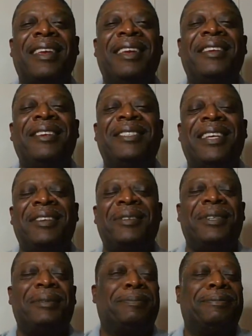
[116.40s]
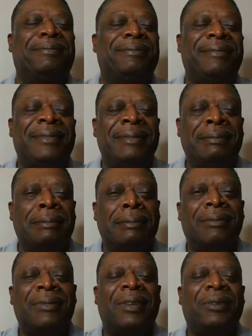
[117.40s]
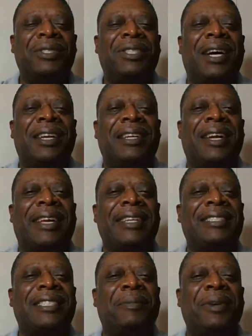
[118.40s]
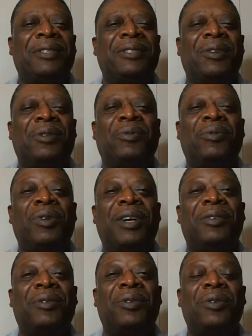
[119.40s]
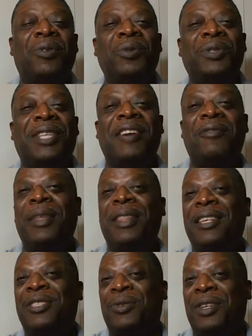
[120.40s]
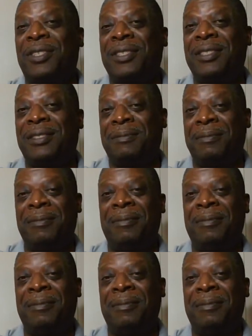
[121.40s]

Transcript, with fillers: you say, well, well, John, I guess it depends on one who's giving me the instructions,